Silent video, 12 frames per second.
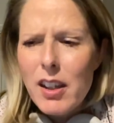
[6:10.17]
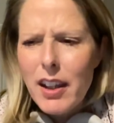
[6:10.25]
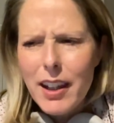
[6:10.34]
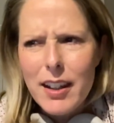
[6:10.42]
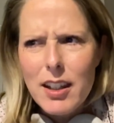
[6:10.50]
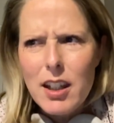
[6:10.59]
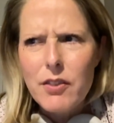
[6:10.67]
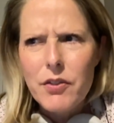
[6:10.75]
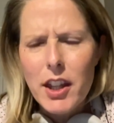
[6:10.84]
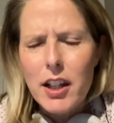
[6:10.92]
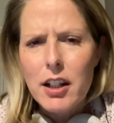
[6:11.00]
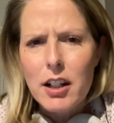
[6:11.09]
And if
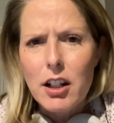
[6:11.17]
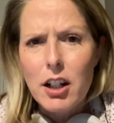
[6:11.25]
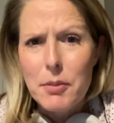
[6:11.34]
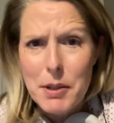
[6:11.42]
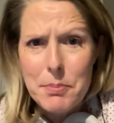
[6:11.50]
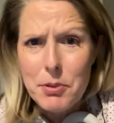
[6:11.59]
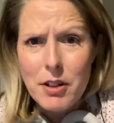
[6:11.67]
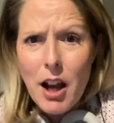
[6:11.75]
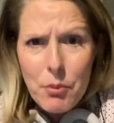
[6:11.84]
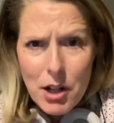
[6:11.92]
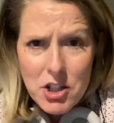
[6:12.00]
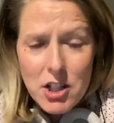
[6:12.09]
there are people
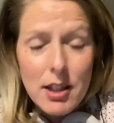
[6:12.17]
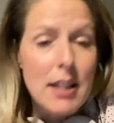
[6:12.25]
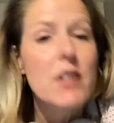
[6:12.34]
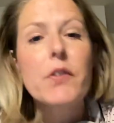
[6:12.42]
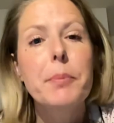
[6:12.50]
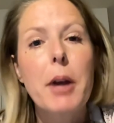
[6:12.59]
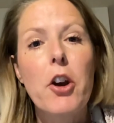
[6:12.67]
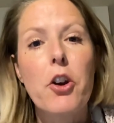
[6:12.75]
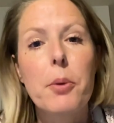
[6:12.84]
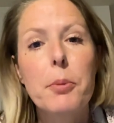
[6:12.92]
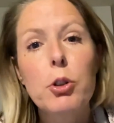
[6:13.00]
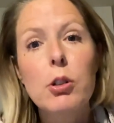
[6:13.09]
not watching this from
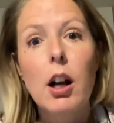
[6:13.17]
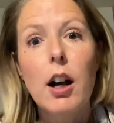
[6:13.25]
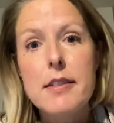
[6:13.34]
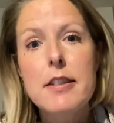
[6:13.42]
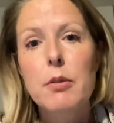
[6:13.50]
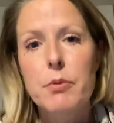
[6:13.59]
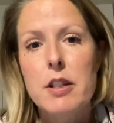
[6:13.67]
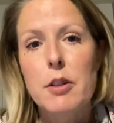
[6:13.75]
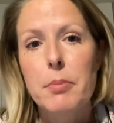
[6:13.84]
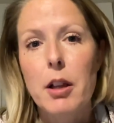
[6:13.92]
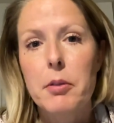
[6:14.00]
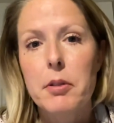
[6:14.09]
home who are also
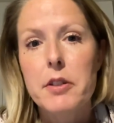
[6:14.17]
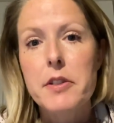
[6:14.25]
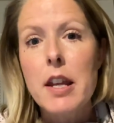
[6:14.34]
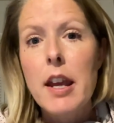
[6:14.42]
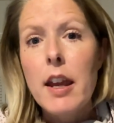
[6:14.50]
whistleblowers,